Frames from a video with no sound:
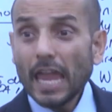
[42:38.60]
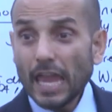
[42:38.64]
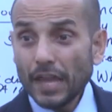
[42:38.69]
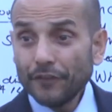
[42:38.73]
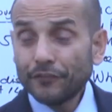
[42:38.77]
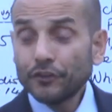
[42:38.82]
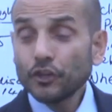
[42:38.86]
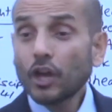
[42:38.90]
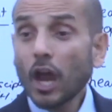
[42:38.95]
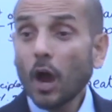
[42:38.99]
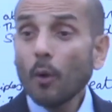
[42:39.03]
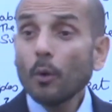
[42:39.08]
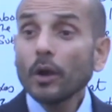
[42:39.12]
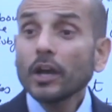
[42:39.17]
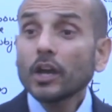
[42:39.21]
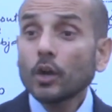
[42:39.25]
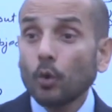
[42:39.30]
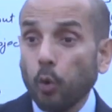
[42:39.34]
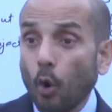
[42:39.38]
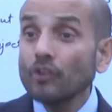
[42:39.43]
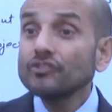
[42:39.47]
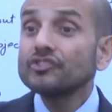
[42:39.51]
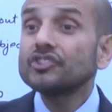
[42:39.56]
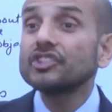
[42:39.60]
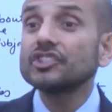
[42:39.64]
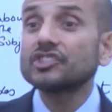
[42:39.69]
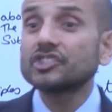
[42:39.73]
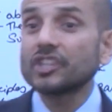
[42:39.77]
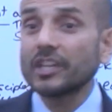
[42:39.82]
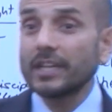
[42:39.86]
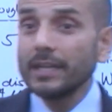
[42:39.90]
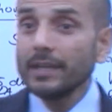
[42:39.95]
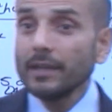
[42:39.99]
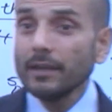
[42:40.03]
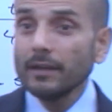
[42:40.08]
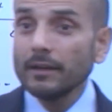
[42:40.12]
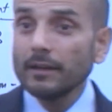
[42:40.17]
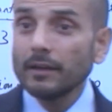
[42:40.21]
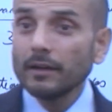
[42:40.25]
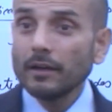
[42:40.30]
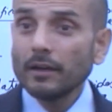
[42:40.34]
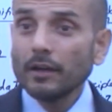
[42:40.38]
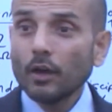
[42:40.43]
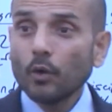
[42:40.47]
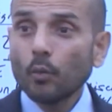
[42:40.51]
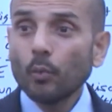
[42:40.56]
If you go on quantity,
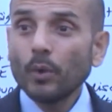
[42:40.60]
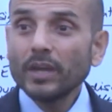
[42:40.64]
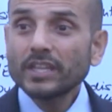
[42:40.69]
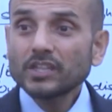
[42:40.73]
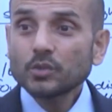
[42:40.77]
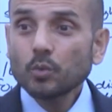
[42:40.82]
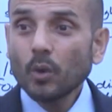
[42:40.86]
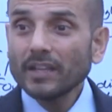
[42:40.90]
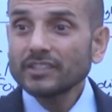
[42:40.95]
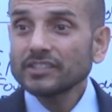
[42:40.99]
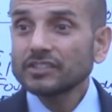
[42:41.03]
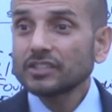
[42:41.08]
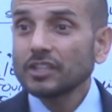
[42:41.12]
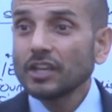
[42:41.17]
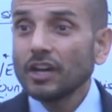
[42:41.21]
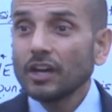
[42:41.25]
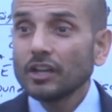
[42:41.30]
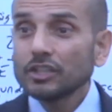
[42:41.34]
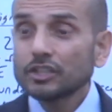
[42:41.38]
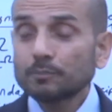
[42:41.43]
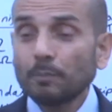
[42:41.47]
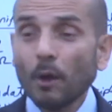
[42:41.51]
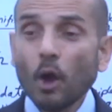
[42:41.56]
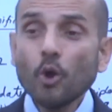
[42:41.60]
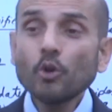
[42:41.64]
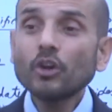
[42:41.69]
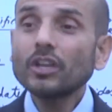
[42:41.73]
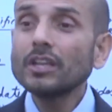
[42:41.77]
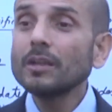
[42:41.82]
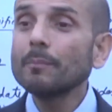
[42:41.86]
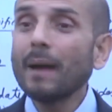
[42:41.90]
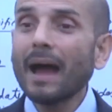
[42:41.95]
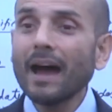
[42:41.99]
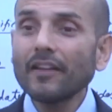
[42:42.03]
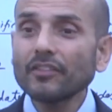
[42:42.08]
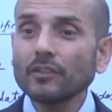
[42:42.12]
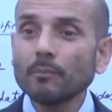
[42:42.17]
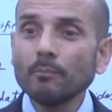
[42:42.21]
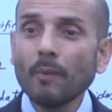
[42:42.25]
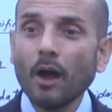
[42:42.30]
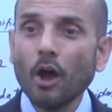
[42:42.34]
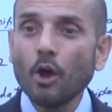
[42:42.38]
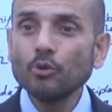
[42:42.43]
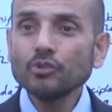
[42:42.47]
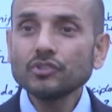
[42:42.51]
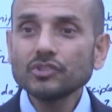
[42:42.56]
which one's spoken about the
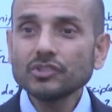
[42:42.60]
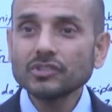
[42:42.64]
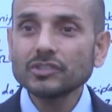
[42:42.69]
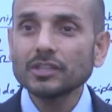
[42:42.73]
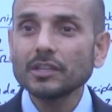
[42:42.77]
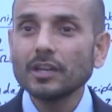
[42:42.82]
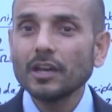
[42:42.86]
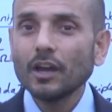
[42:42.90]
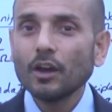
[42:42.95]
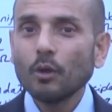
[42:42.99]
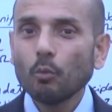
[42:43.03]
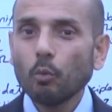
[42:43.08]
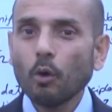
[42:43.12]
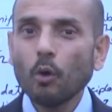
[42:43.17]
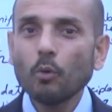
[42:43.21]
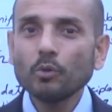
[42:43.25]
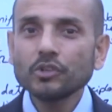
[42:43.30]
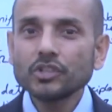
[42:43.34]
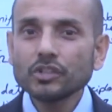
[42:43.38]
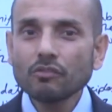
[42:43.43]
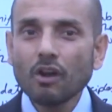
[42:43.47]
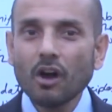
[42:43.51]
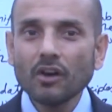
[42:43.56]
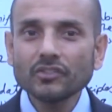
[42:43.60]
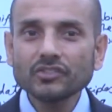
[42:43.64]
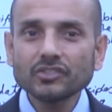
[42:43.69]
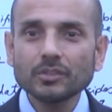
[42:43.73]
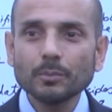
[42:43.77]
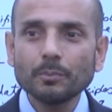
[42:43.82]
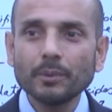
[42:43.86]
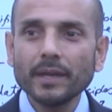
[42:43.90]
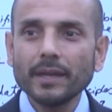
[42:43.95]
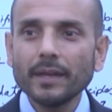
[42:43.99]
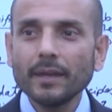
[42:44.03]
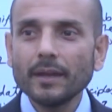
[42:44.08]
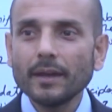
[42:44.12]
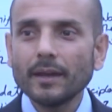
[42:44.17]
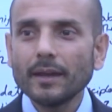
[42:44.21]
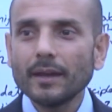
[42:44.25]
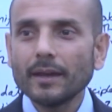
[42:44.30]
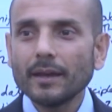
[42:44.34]
most, what would your answer be?